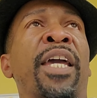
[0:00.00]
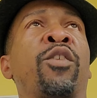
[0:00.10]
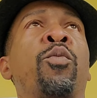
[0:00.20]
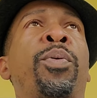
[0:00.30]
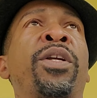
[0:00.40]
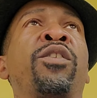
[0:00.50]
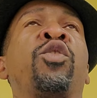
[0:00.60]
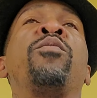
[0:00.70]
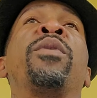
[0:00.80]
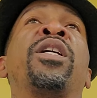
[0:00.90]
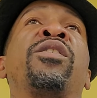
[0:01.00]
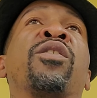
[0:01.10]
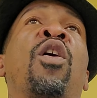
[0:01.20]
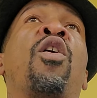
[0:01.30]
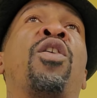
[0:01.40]
you putting too much
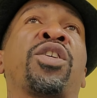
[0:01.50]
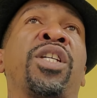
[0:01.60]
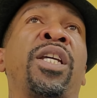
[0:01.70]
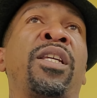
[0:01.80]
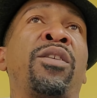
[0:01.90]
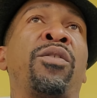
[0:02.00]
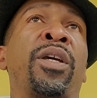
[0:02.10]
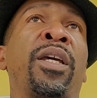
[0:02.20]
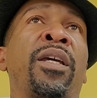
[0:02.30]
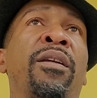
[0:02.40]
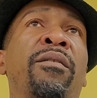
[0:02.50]
oil sheen in your head,